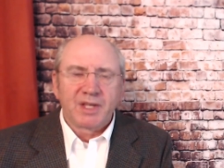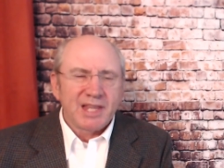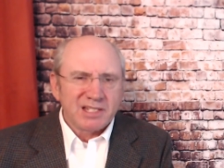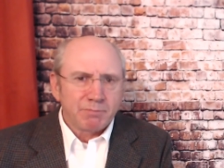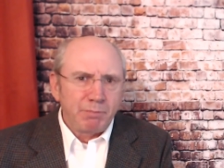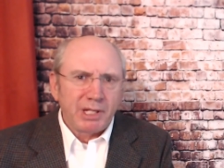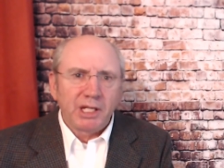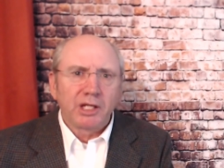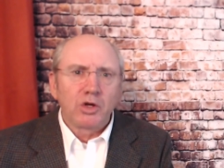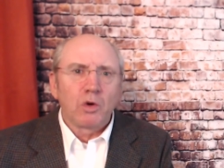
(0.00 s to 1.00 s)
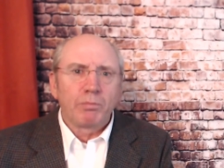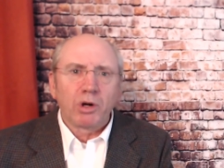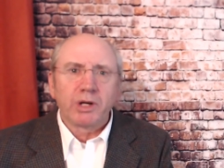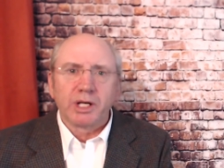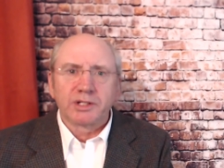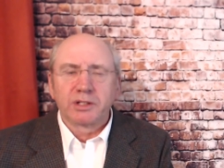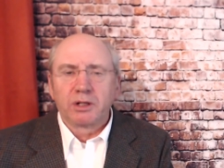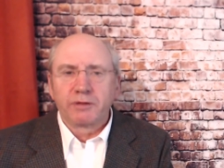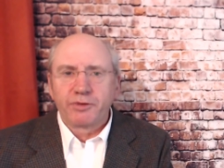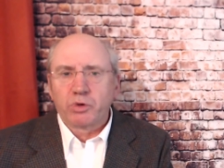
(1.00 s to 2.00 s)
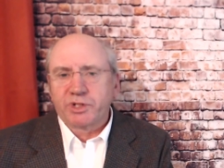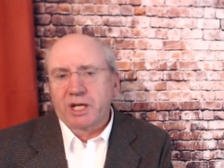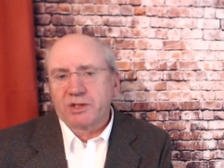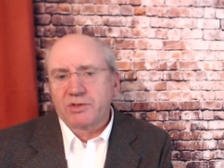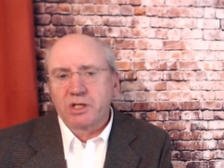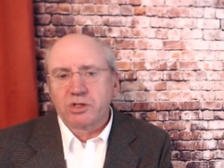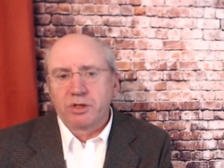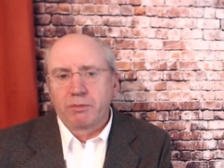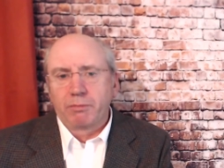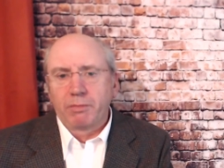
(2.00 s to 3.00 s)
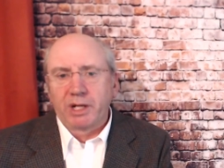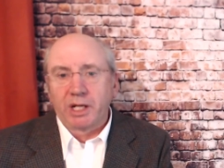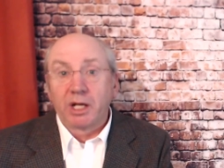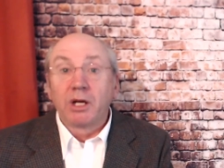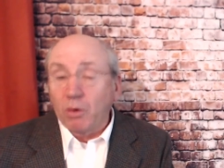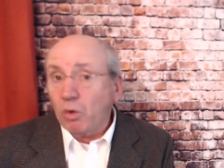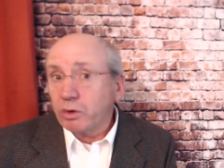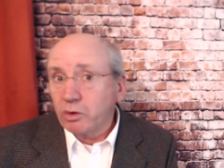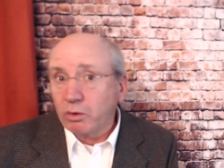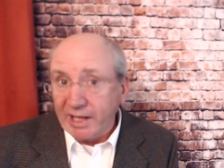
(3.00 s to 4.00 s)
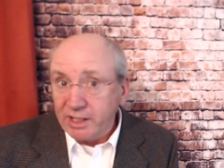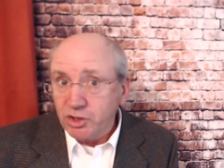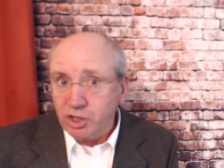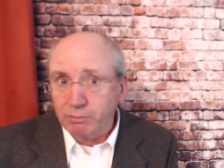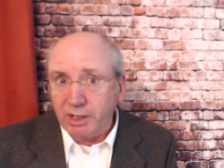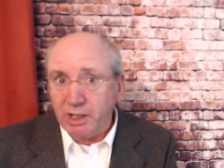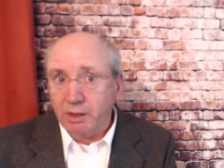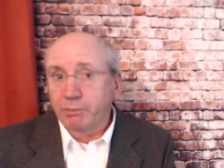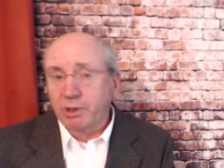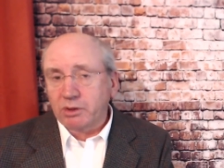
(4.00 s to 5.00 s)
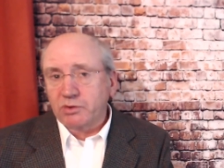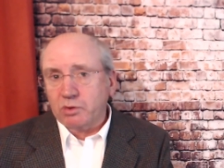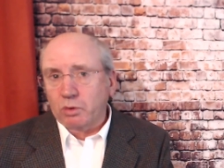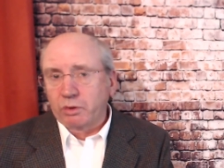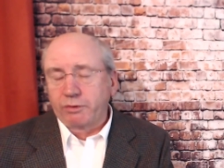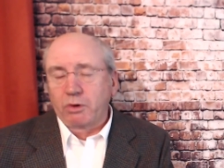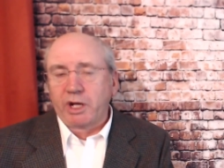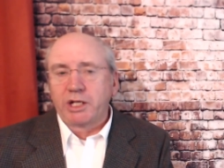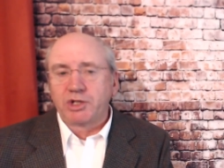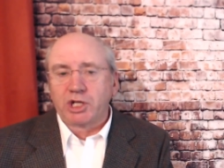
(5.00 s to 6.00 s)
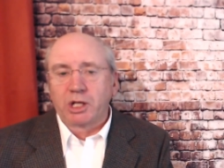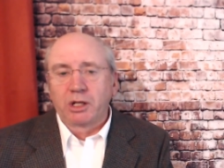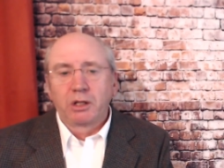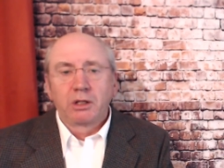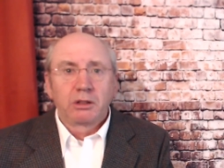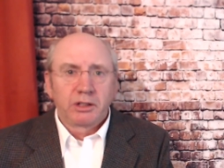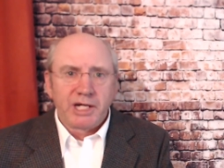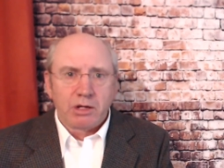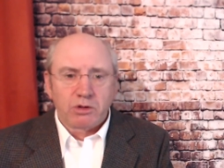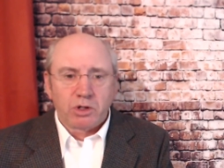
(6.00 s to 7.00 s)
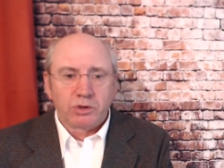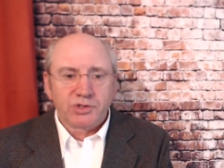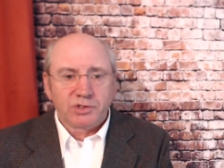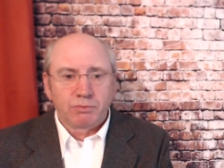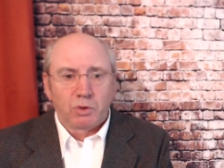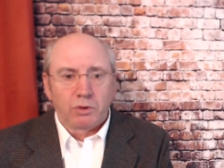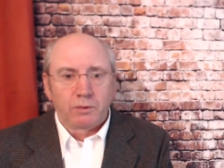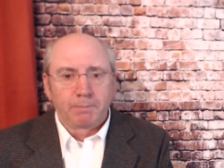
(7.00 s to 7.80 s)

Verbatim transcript: That's picking your pocket of your taxation money or your energy money because all of your energy now costs more.